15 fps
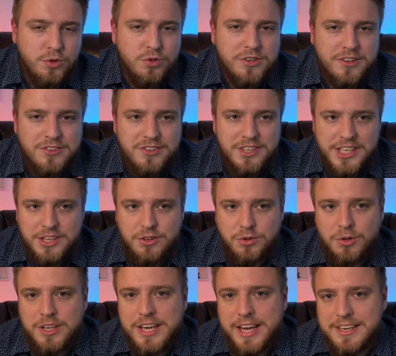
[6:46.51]
You just need to
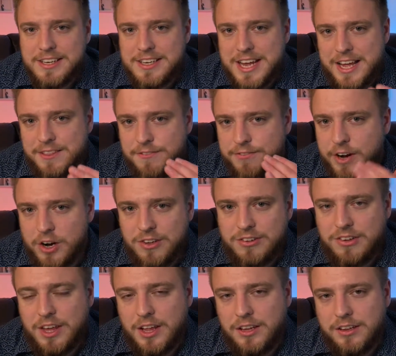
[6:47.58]
get that very
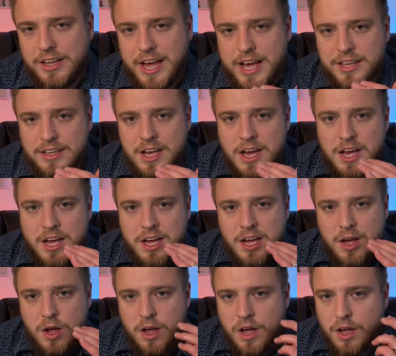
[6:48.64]
skill that
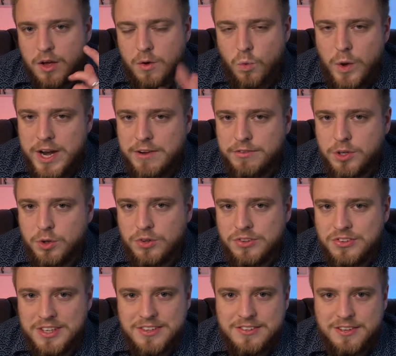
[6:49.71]
whenever you
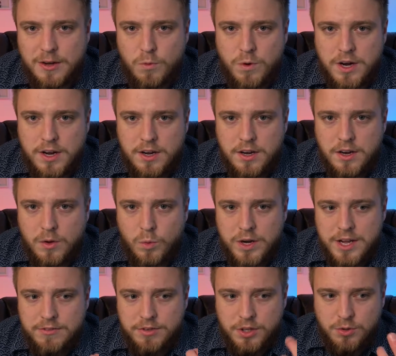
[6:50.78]
see someone,
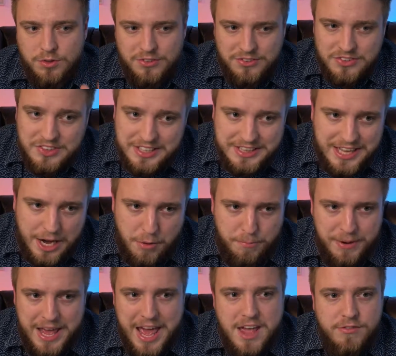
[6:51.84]
whenever you see their
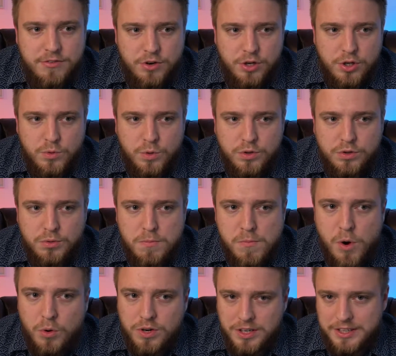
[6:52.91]
behavior, you want to
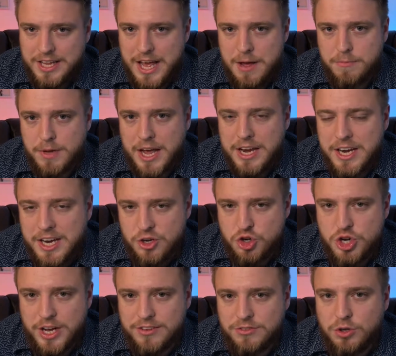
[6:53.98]
model them and
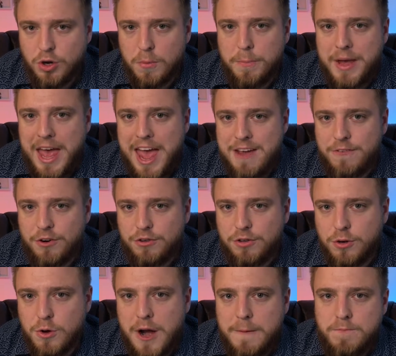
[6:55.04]
adjust your behavior
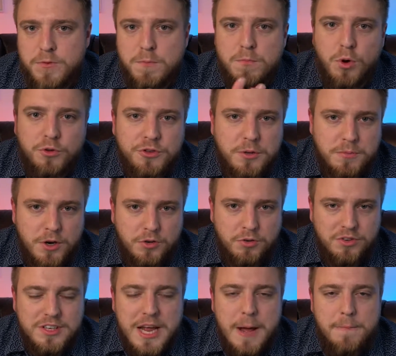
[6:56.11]
so you are the most similar to
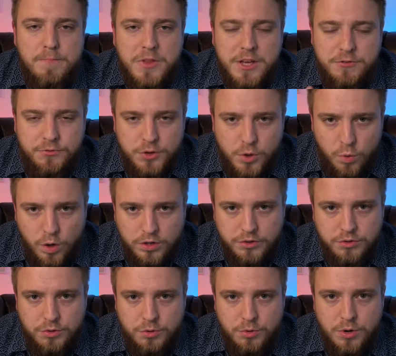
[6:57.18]
them, if you
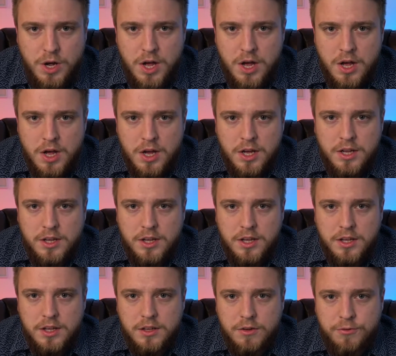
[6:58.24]
want to
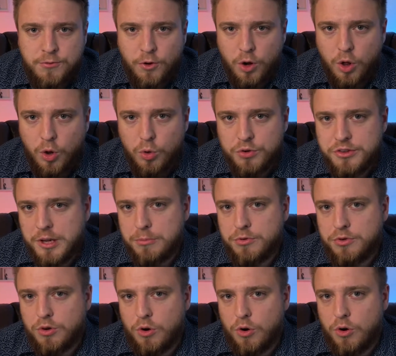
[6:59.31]
follow some
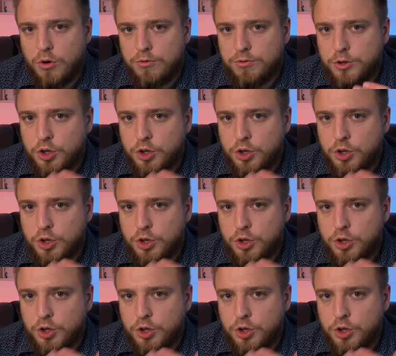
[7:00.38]
sort of